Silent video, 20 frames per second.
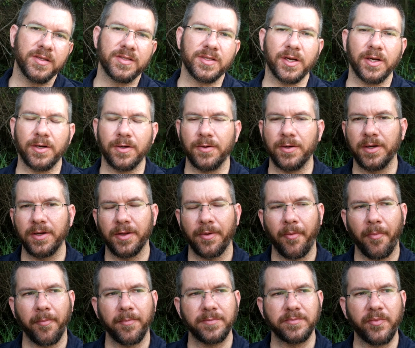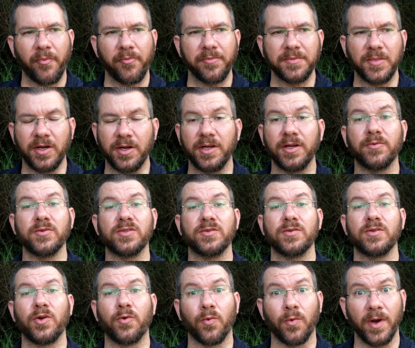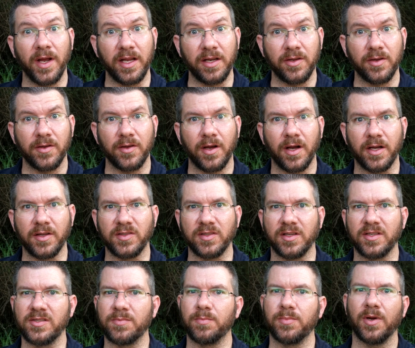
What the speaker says: So it was great hot sauce,